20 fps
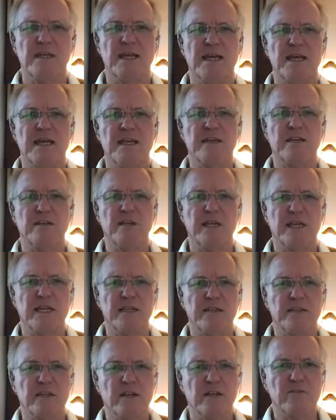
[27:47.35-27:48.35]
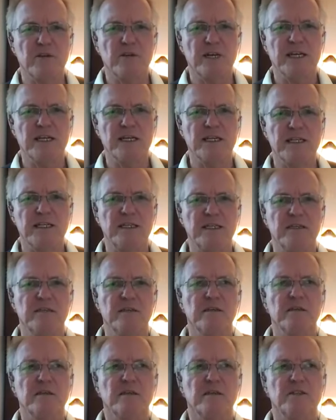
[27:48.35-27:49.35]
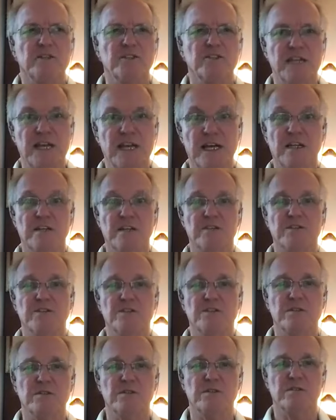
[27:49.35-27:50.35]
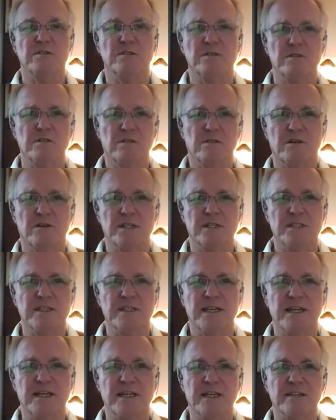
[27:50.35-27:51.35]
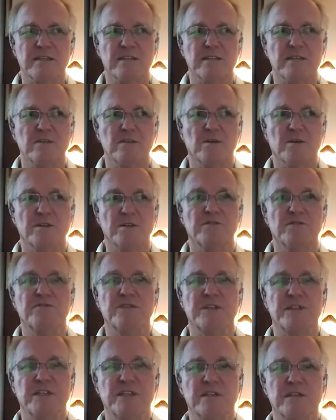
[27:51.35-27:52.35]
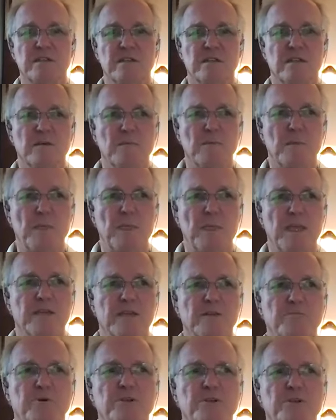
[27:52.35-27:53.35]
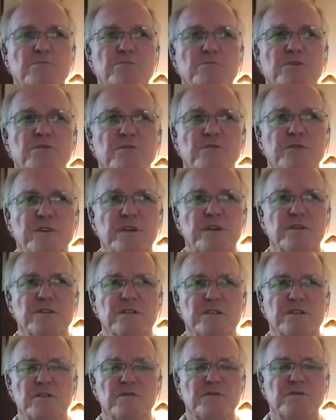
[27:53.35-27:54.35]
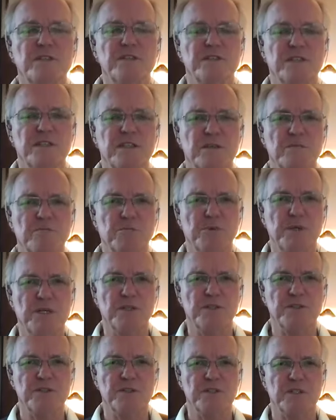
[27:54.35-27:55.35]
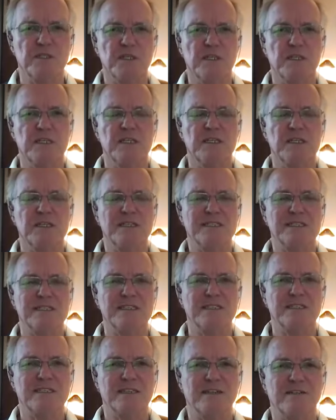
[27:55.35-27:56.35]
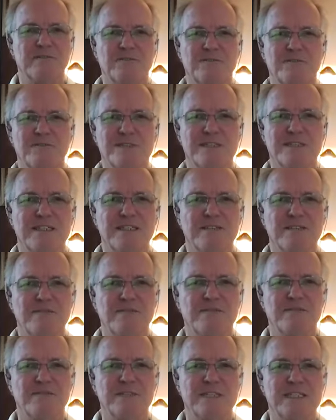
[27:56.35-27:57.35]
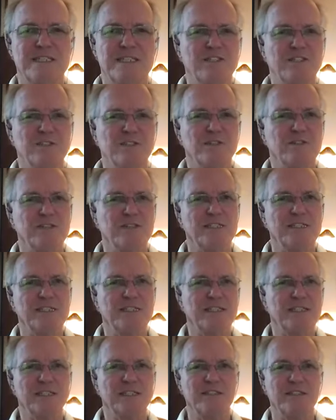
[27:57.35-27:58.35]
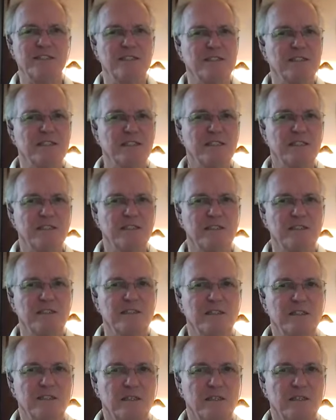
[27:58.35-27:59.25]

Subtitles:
and directly challenge or attack or defend. And the person with fear still feels an impulse of kind of uncertainty and hesitancy and